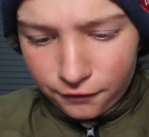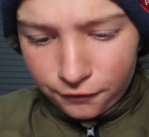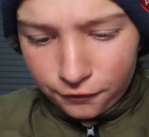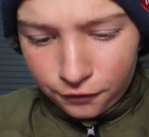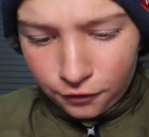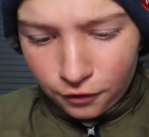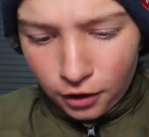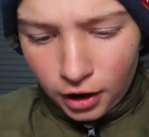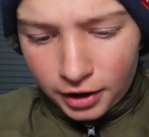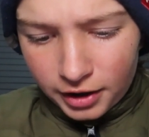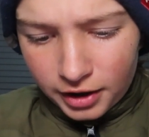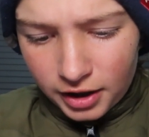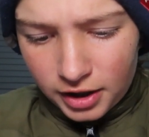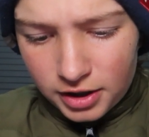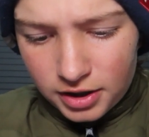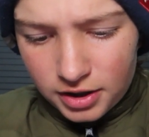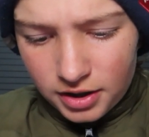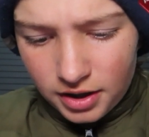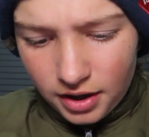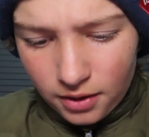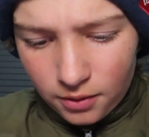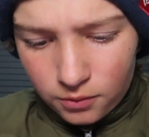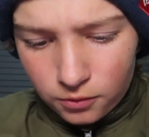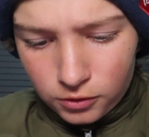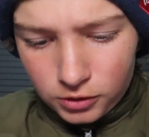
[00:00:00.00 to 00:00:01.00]

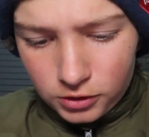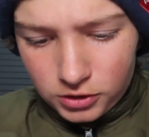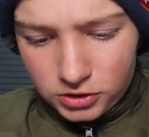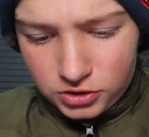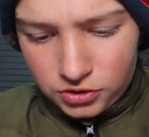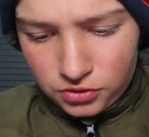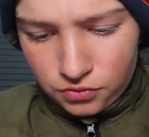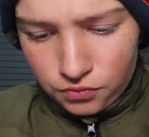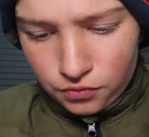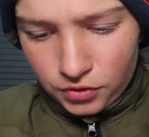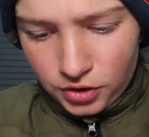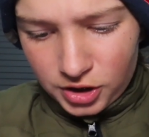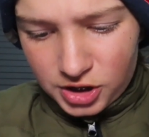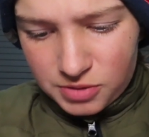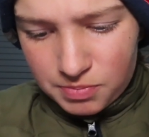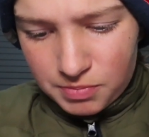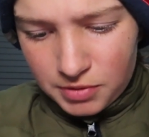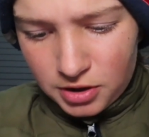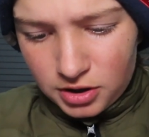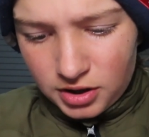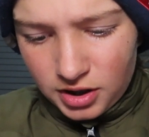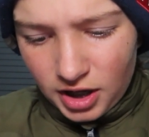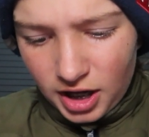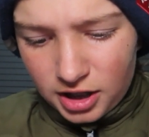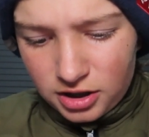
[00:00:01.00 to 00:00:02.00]
Friday was
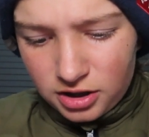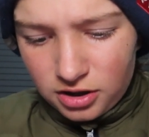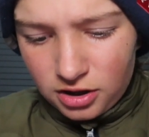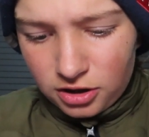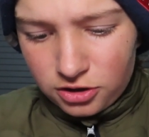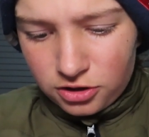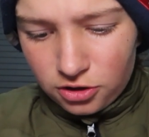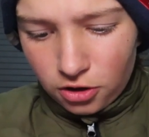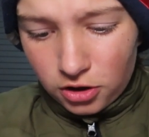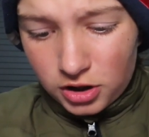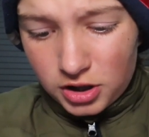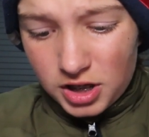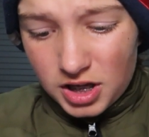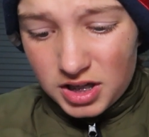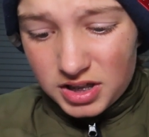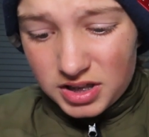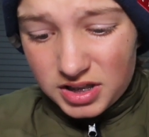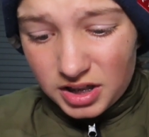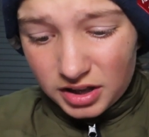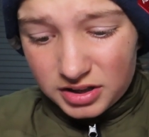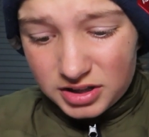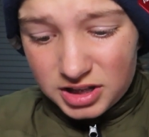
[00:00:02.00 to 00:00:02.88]
Richmond and the Doggies.